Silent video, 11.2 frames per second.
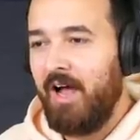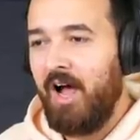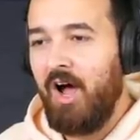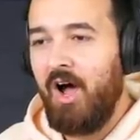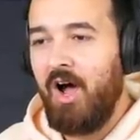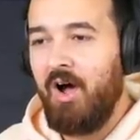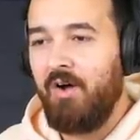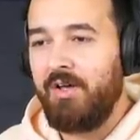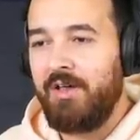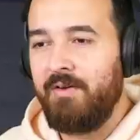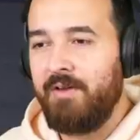Oh,
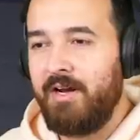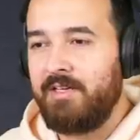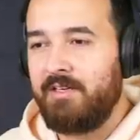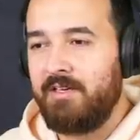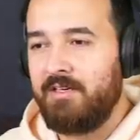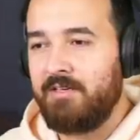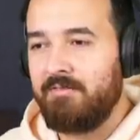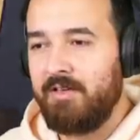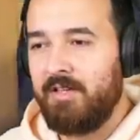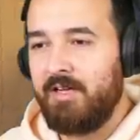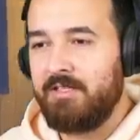you know what I did just
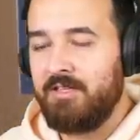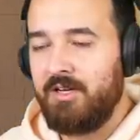realize